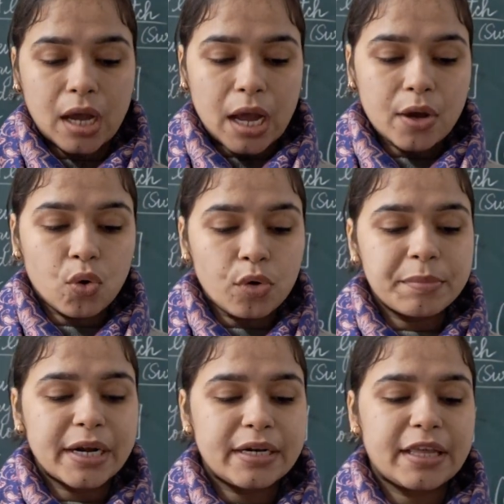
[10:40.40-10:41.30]
I
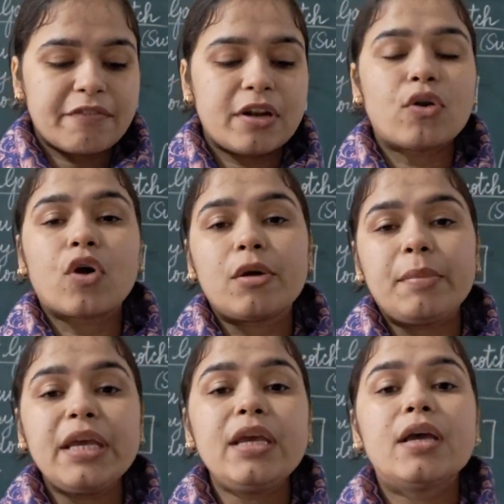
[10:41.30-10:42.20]
hope that they will not
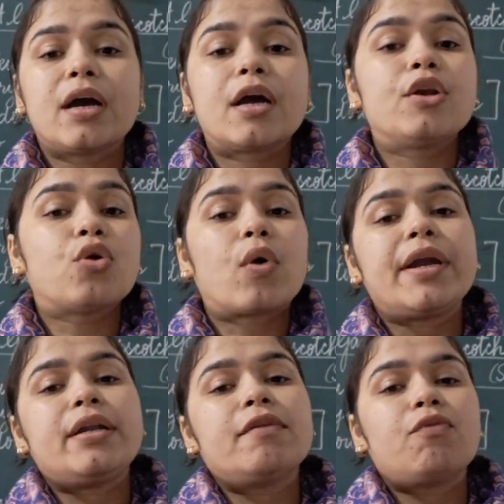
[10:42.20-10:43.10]
be
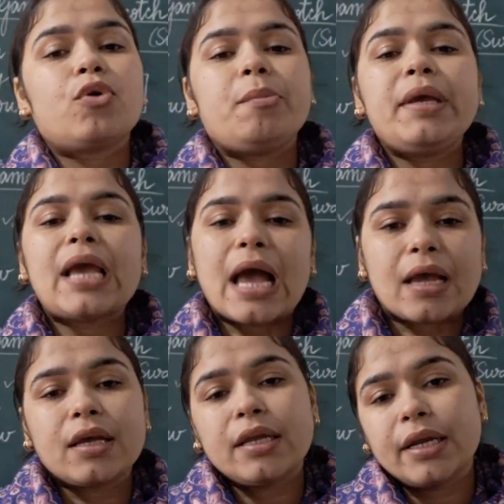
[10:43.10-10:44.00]
annoyed, they won't be
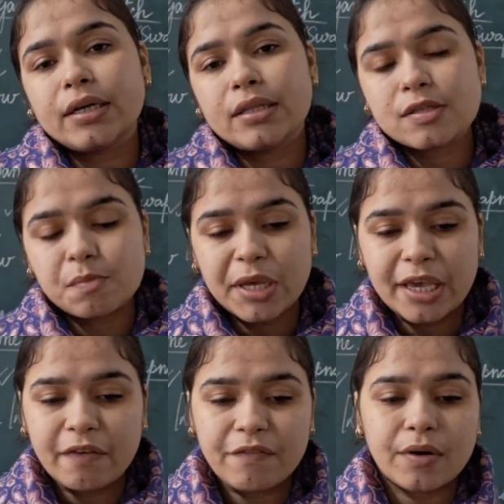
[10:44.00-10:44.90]
angry at this
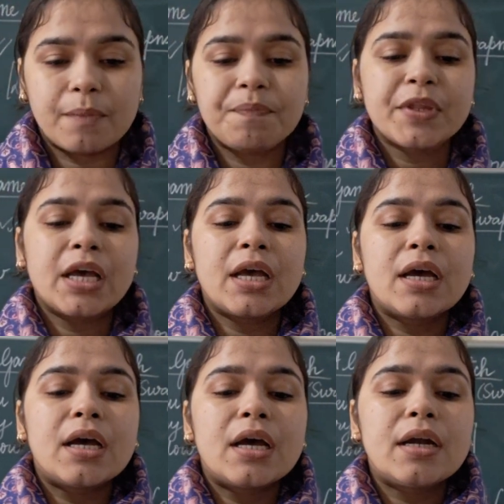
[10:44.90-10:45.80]
behavior.
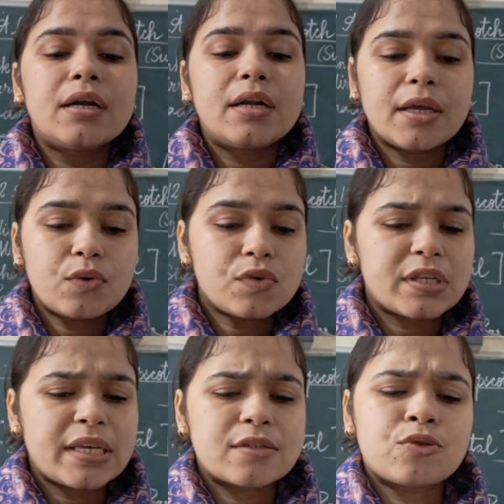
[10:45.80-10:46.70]
Tinku
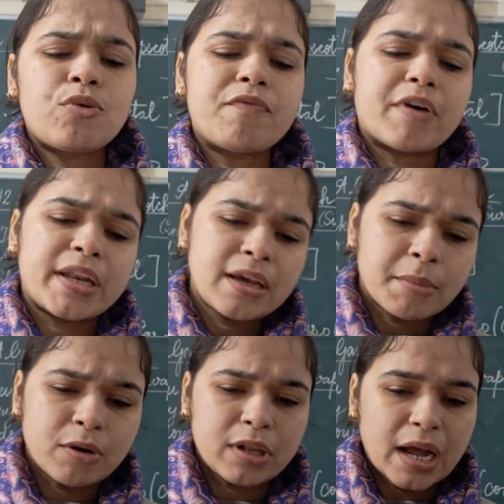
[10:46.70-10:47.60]
says, don't worry
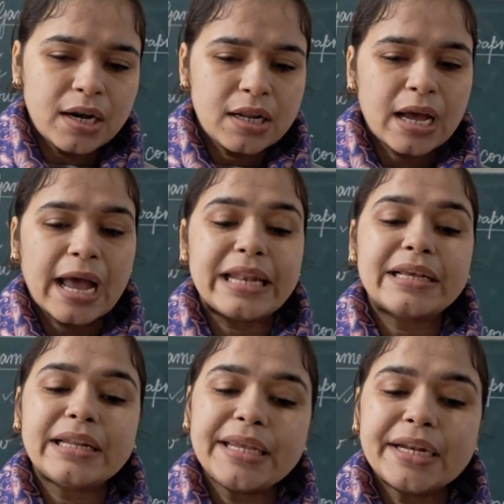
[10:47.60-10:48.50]
about that, I'll
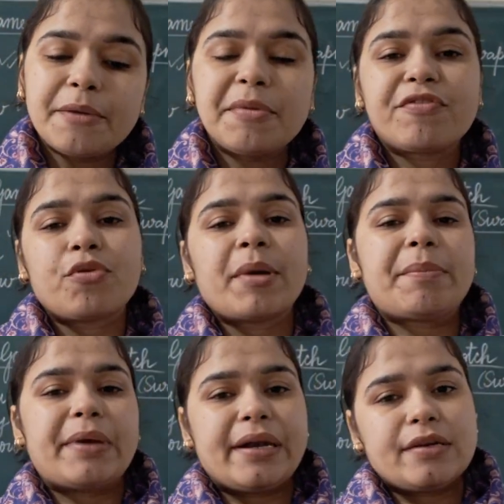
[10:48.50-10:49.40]
clean it before my
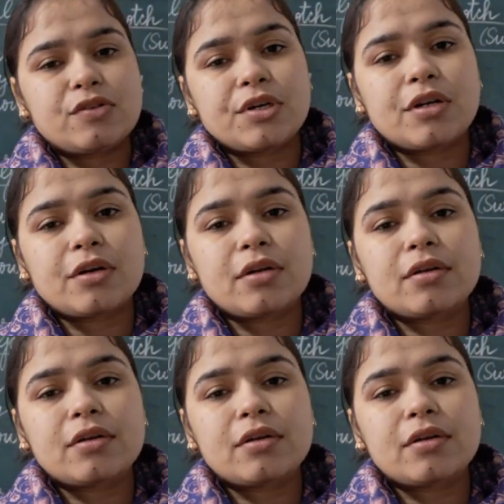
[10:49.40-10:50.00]
parents return.